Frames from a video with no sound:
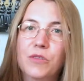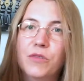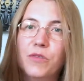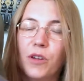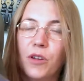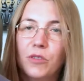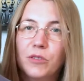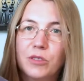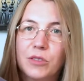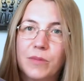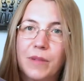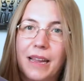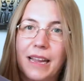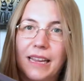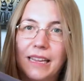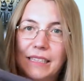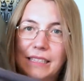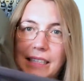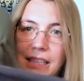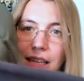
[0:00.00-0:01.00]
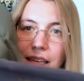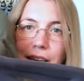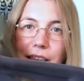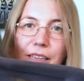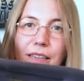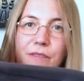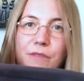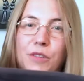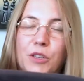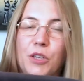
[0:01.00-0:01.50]
fold away to
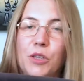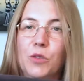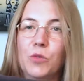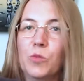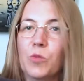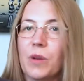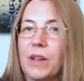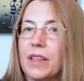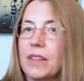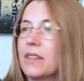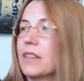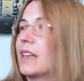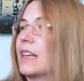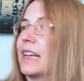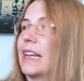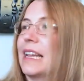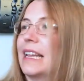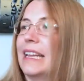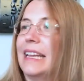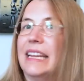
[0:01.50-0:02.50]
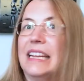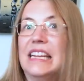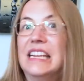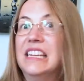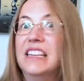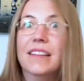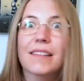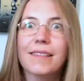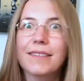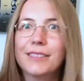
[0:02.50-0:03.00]
leave you with a
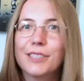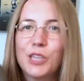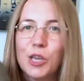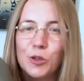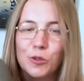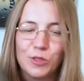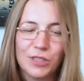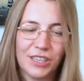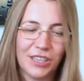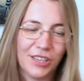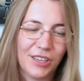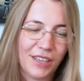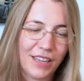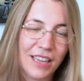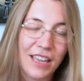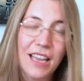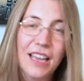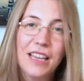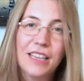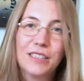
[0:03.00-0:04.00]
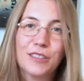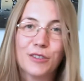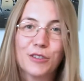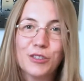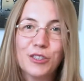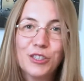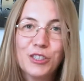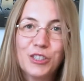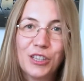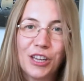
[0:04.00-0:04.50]
clean tote look. So I'll
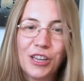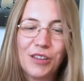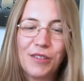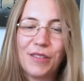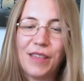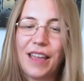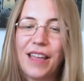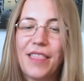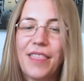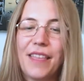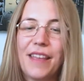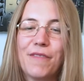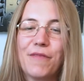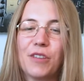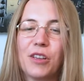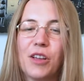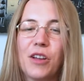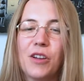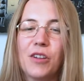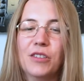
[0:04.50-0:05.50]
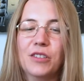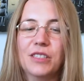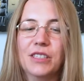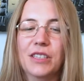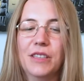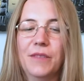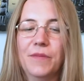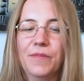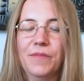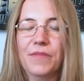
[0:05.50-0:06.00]
just show you that. They've
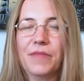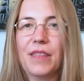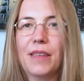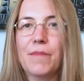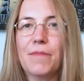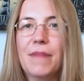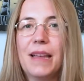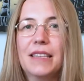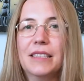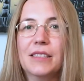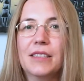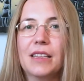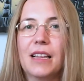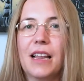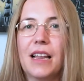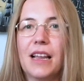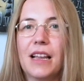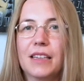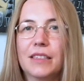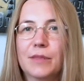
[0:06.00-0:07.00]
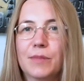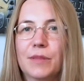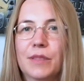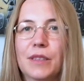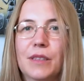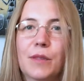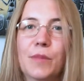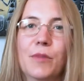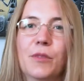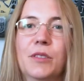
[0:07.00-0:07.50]
got metal clasps
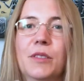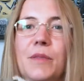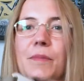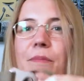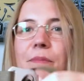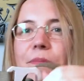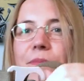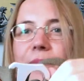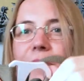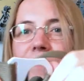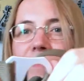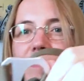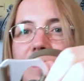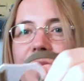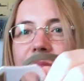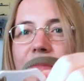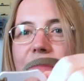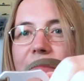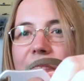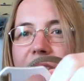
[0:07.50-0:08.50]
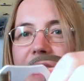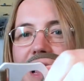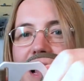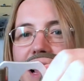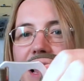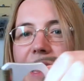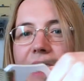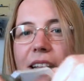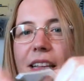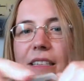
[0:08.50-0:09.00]
at the bottom,
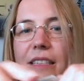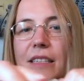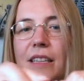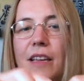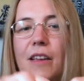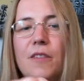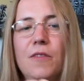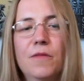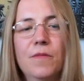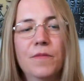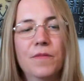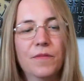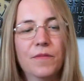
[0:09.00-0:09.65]
like so.